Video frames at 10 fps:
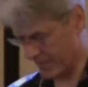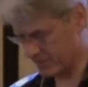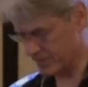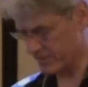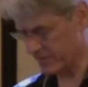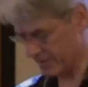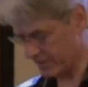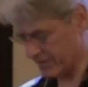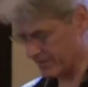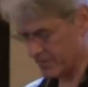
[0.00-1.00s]
answered.
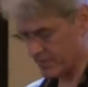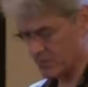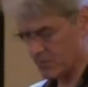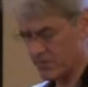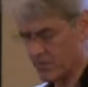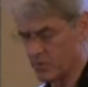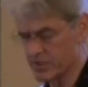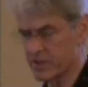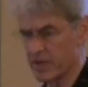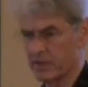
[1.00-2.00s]
Uh, there
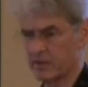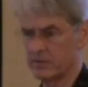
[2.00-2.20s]
was